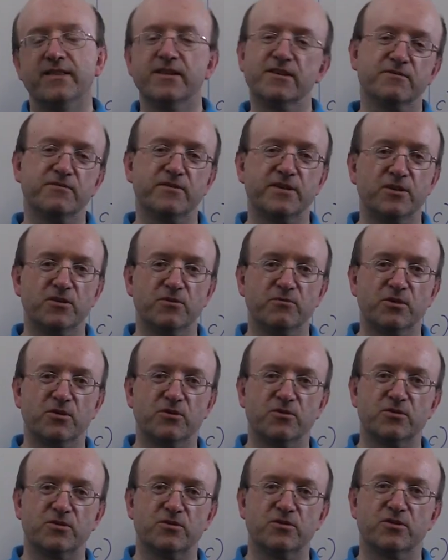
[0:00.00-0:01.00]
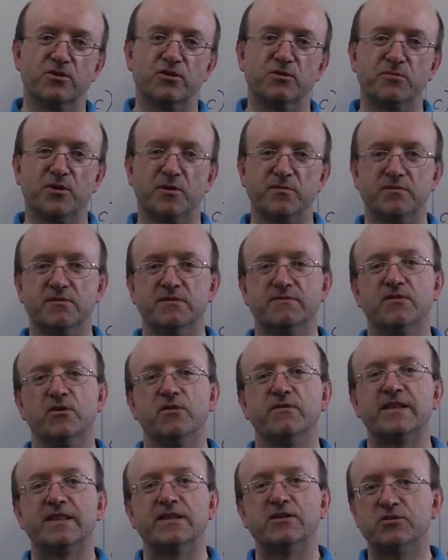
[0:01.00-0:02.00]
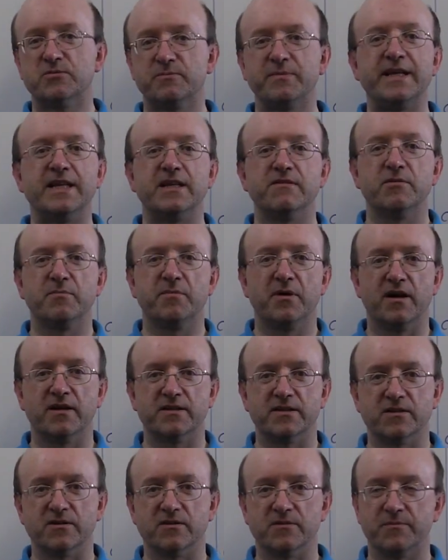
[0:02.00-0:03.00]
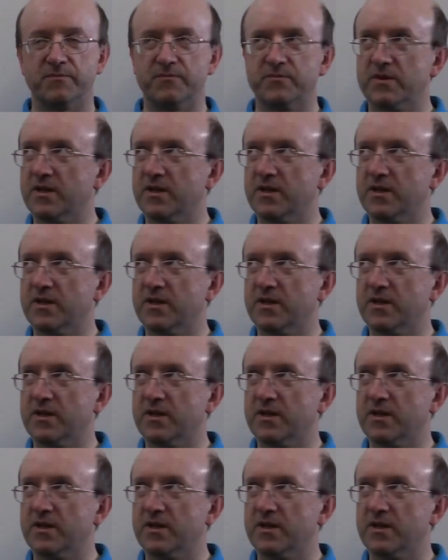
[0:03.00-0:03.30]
this video we're going to look at a problem involving the speed of a particle.